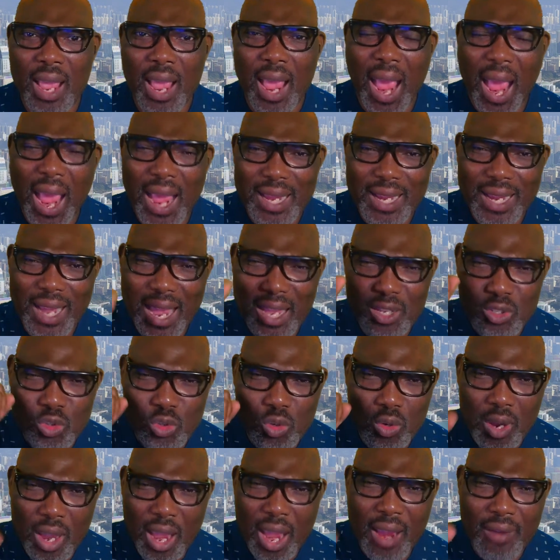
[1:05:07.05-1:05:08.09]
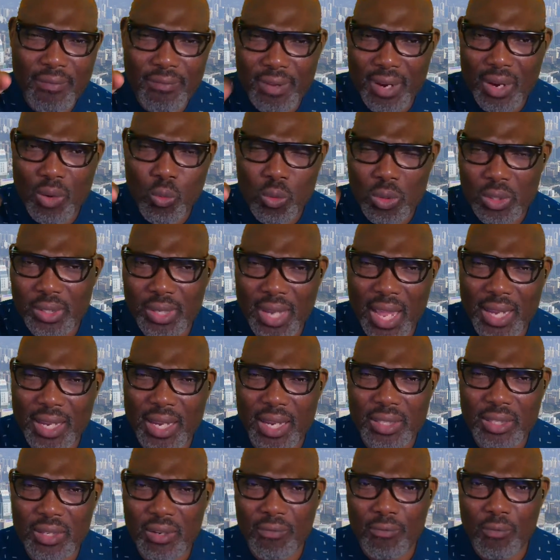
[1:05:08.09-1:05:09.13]
I cancel every
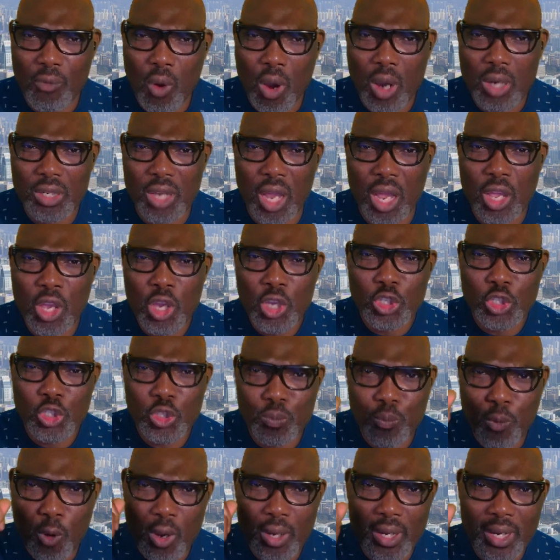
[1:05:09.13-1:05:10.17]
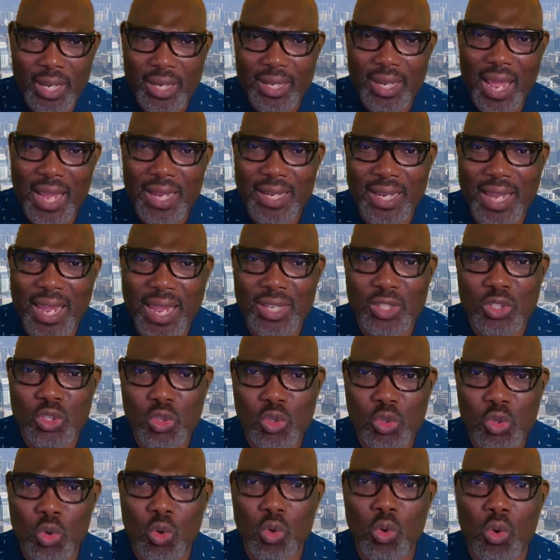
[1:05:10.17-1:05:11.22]
negative word spoken
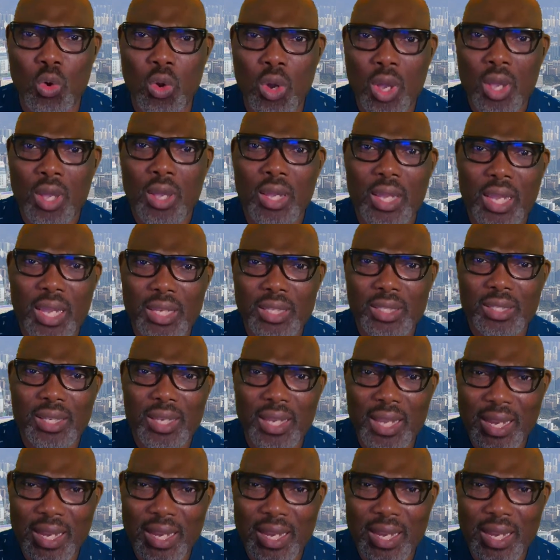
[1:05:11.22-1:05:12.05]
against you in,